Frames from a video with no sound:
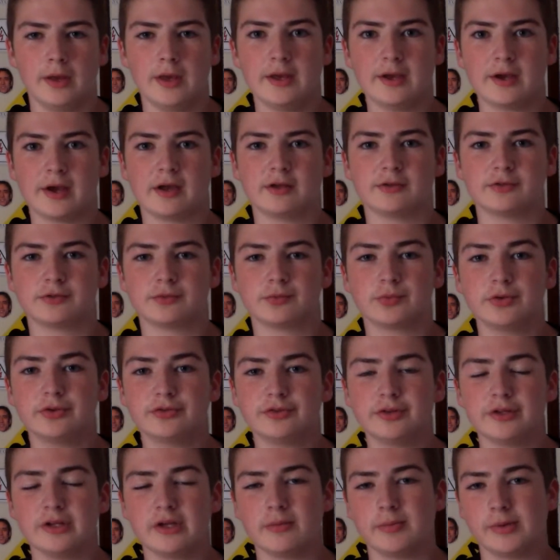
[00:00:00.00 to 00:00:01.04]
Hey guys,
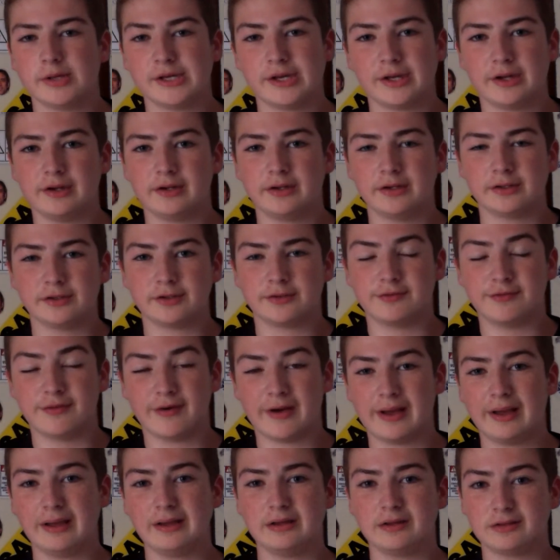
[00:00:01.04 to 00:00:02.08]
recently I've been getting into Vine,